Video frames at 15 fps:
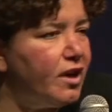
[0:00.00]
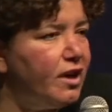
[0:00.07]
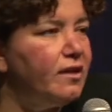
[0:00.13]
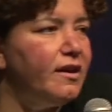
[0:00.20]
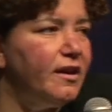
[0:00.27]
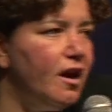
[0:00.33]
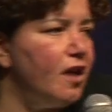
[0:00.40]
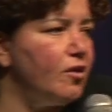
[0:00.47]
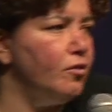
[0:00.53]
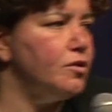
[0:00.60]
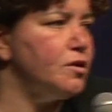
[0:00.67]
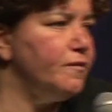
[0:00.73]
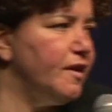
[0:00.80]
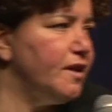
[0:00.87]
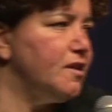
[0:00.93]
kill, they are
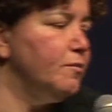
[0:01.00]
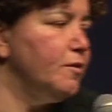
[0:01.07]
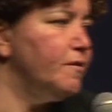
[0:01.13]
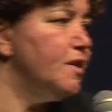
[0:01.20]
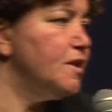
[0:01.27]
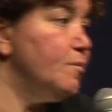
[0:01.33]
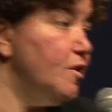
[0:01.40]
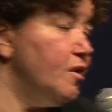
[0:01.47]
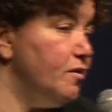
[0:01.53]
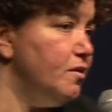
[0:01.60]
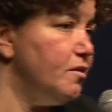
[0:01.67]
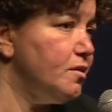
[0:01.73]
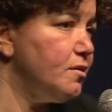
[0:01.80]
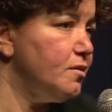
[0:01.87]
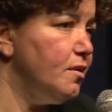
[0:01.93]
also victim of these
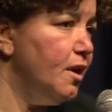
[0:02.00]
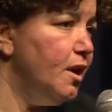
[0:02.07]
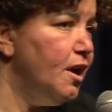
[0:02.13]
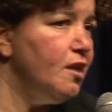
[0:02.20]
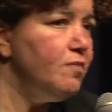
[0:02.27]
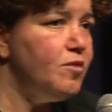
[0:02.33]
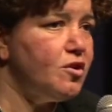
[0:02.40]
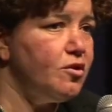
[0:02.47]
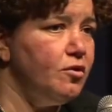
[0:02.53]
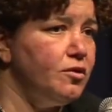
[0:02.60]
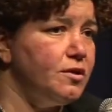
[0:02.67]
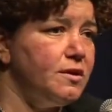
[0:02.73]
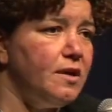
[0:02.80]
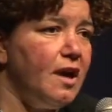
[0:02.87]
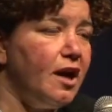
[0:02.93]
murders.
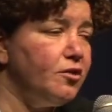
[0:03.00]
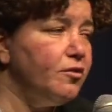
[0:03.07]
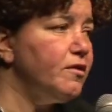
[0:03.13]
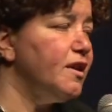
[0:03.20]
Because I don't